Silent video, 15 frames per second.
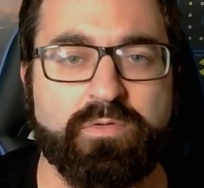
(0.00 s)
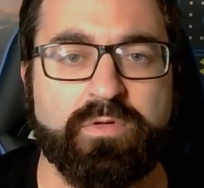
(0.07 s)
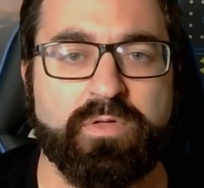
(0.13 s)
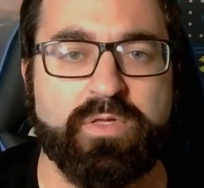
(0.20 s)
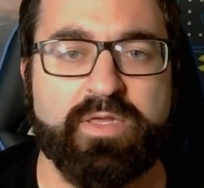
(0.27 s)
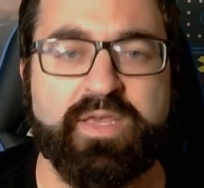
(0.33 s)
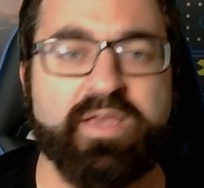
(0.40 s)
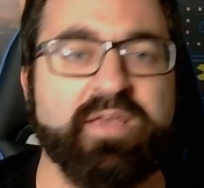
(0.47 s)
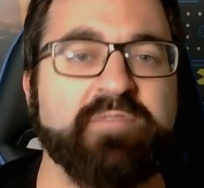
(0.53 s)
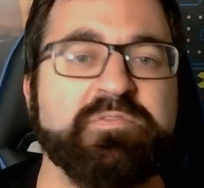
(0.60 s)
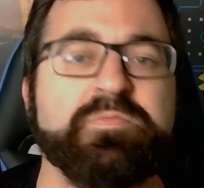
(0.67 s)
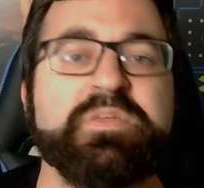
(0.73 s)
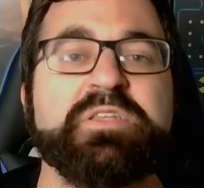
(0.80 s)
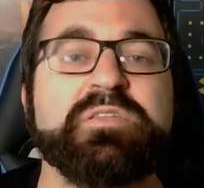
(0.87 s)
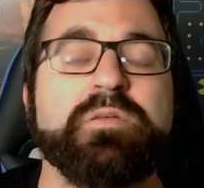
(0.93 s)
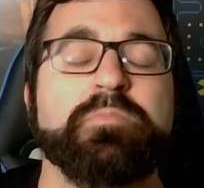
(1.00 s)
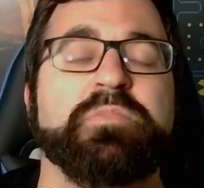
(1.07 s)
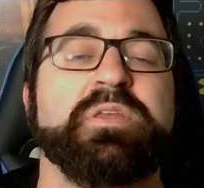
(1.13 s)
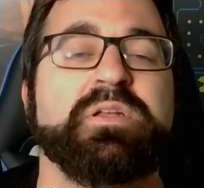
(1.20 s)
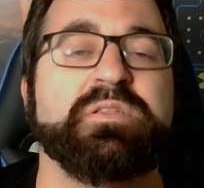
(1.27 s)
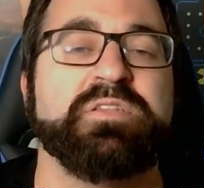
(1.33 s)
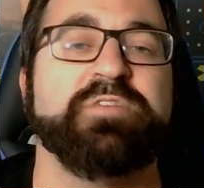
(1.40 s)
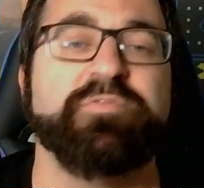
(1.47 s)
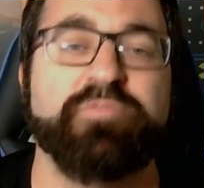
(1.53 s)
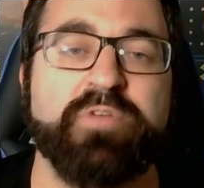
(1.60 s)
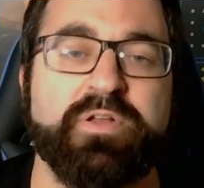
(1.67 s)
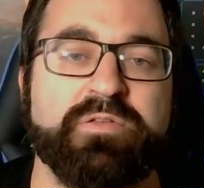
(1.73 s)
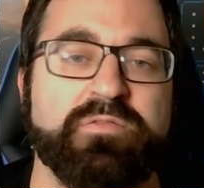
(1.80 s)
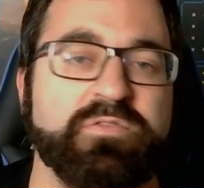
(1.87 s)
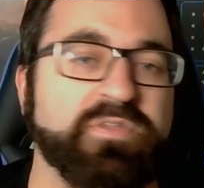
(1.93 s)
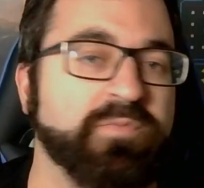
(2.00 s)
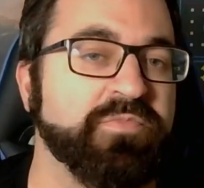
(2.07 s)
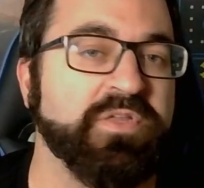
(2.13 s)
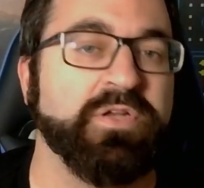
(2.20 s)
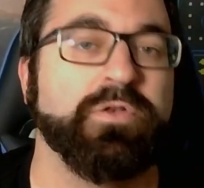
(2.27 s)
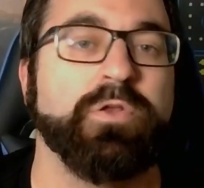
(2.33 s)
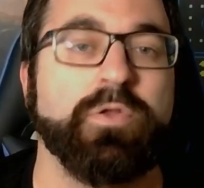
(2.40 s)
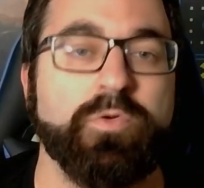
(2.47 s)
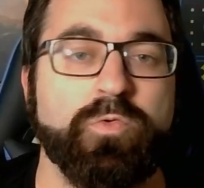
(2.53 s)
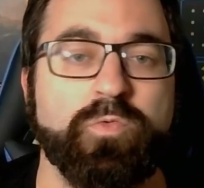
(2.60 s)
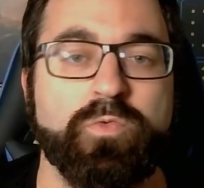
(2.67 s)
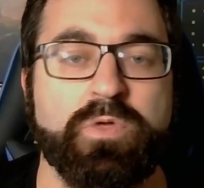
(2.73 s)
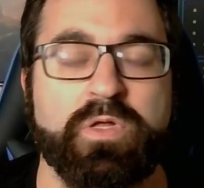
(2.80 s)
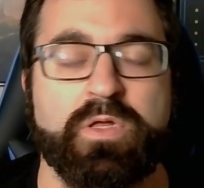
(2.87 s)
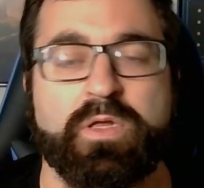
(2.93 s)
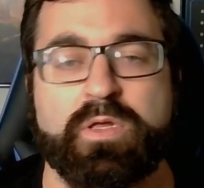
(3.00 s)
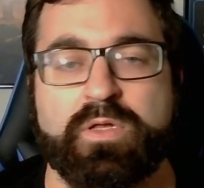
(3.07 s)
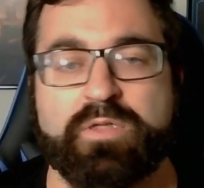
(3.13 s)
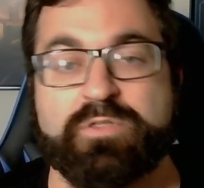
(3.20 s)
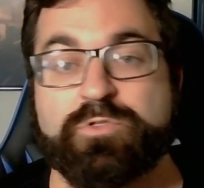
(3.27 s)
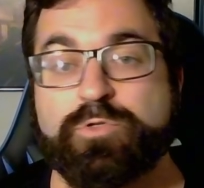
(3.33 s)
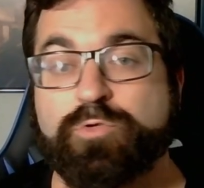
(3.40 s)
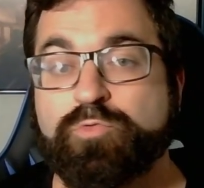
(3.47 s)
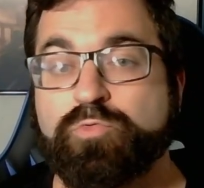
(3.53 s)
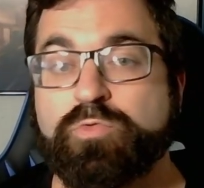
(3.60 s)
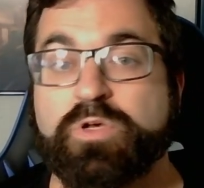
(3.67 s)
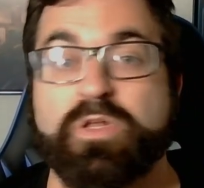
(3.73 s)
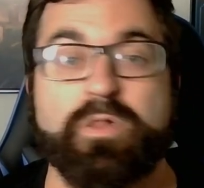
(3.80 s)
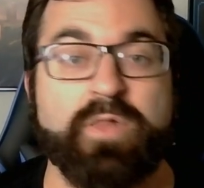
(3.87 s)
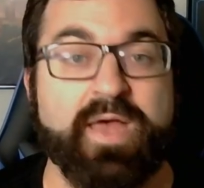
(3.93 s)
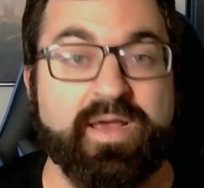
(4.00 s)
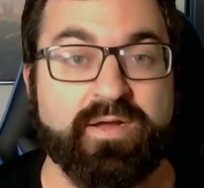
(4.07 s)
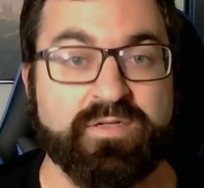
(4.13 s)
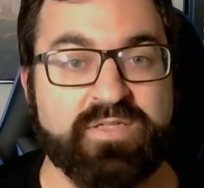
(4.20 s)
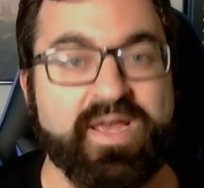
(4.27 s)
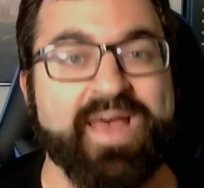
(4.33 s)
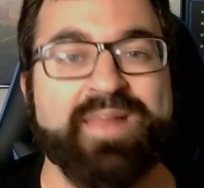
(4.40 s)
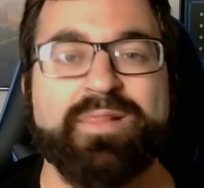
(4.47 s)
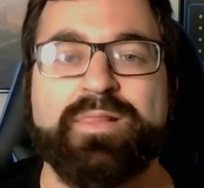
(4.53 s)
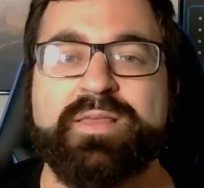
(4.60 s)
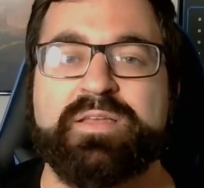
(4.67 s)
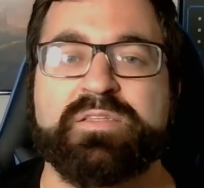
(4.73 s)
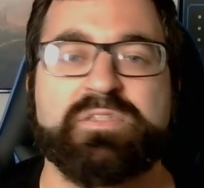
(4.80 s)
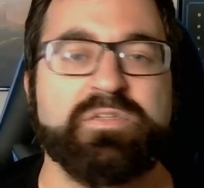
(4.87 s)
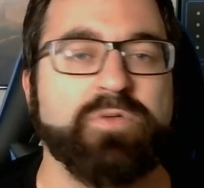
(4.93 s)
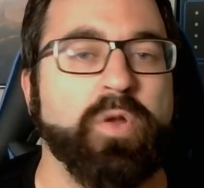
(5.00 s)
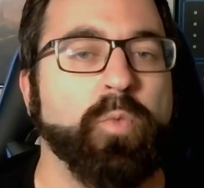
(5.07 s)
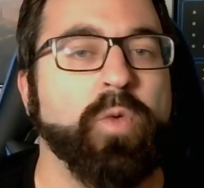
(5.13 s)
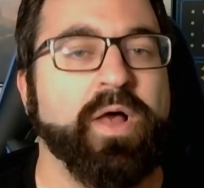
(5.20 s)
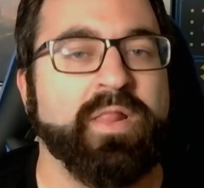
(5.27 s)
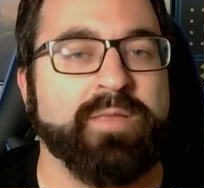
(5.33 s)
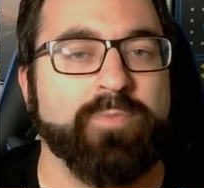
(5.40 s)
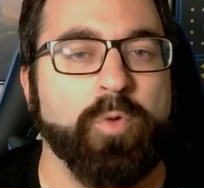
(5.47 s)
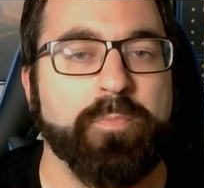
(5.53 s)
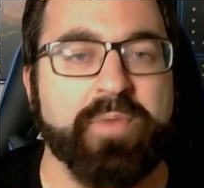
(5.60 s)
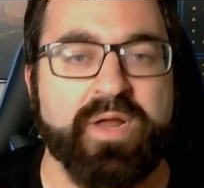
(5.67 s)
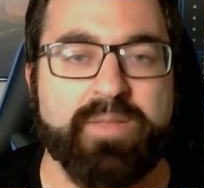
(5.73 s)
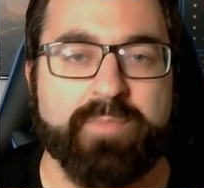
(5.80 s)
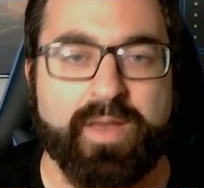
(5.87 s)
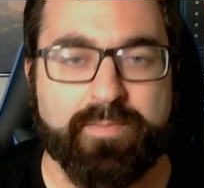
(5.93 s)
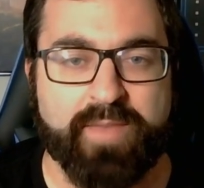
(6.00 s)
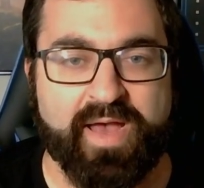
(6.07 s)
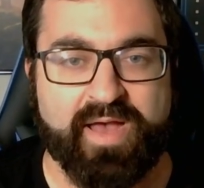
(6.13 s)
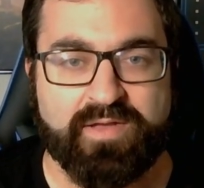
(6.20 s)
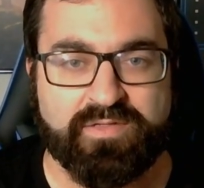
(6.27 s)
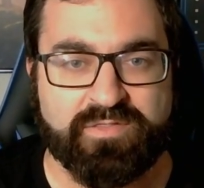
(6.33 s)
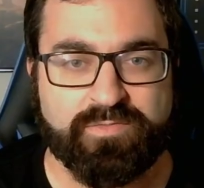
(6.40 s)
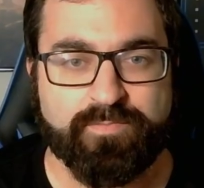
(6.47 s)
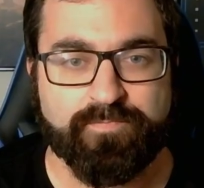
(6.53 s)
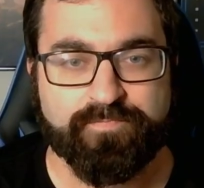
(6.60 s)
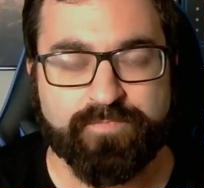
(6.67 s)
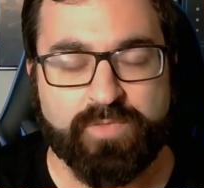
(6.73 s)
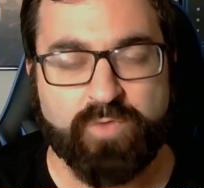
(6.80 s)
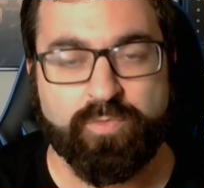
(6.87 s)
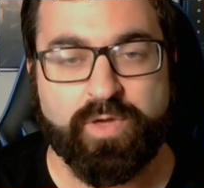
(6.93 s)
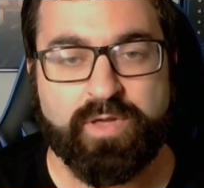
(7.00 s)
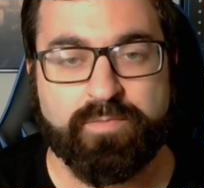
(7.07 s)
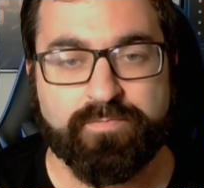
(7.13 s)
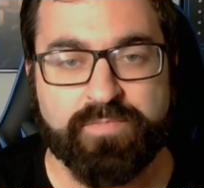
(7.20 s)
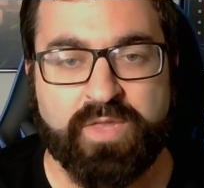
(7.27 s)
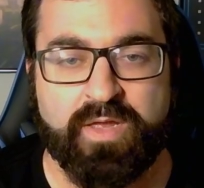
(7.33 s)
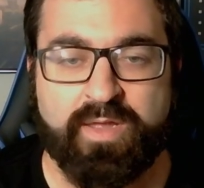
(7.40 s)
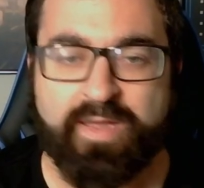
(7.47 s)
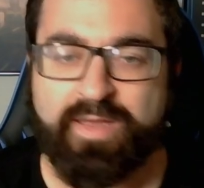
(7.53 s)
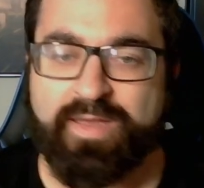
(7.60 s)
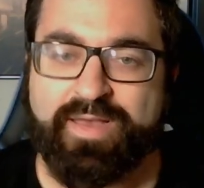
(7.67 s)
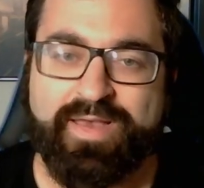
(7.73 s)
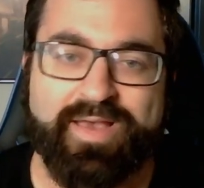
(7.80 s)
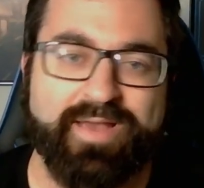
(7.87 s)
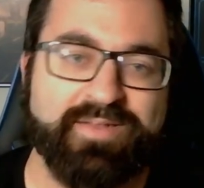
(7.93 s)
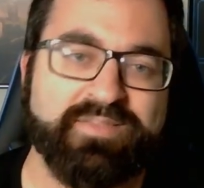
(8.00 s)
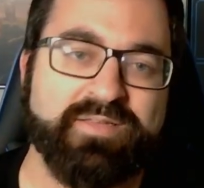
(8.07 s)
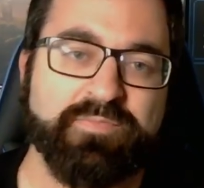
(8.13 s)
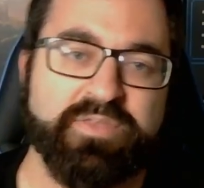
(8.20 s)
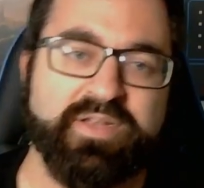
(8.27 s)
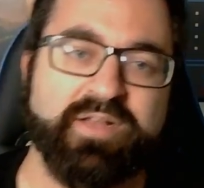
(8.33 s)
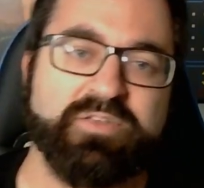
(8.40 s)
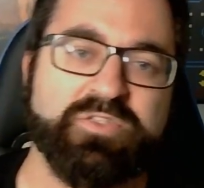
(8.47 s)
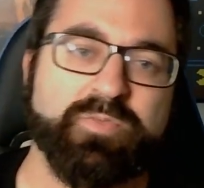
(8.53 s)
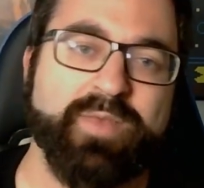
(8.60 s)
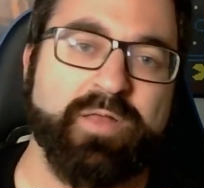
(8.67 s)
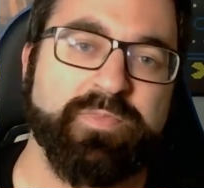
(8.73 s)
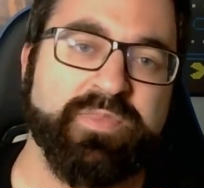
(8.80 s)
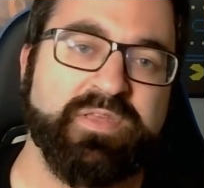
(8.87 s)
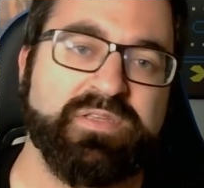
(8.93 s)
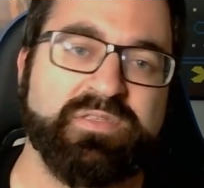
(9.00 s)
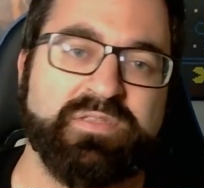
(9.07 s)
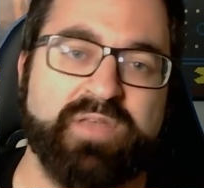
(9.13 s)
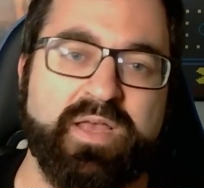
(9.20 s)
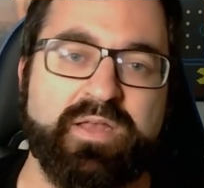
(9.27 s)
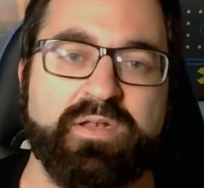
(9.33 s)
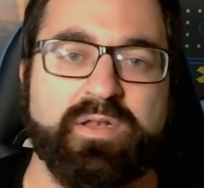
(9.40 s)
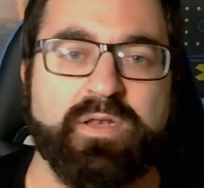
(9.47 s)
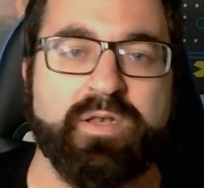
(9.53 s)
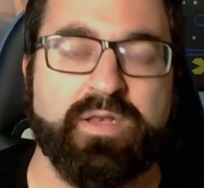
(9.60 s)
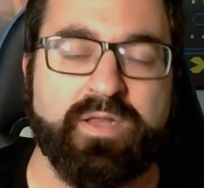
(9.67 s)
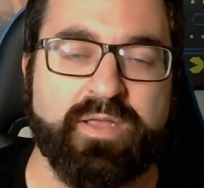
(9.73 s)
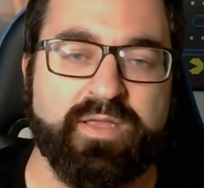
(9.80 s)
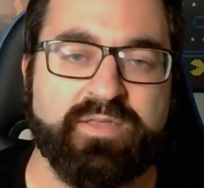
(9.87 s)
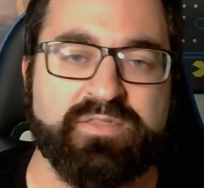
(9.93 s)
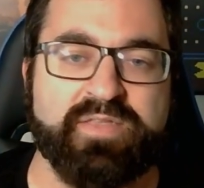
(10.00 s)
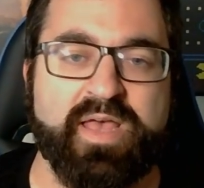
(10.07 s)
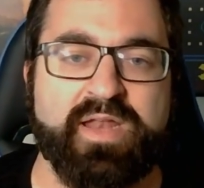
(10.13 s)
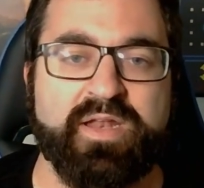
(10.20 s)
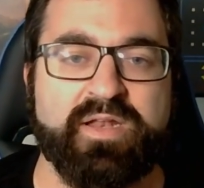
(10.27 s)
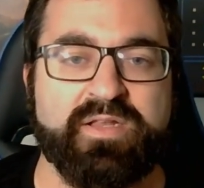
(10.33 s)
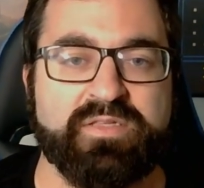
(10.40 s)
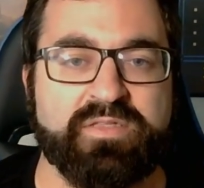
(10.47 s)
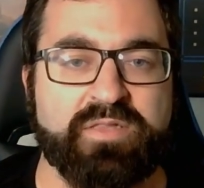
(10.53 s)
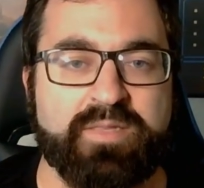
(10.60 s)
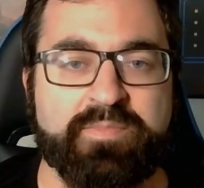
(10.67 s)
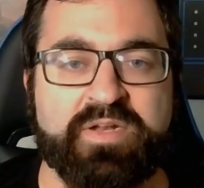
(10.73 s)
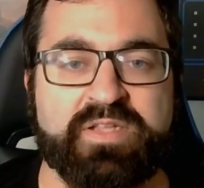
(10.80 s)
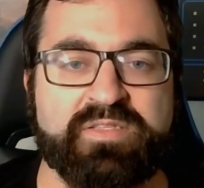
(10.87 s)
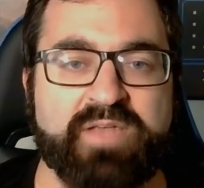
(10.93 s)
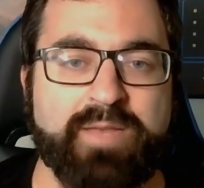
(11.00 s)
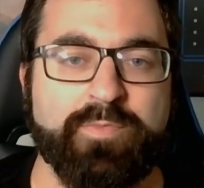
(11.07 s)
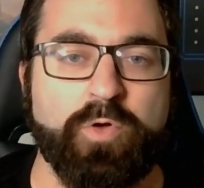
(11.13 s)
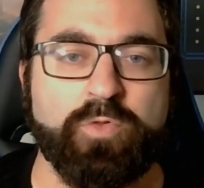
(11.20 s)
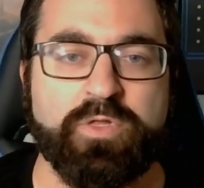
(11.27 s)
It gives me something different, something new to collect, at least while I'm opening my packs, right? And something else about this set is that it is limited time only.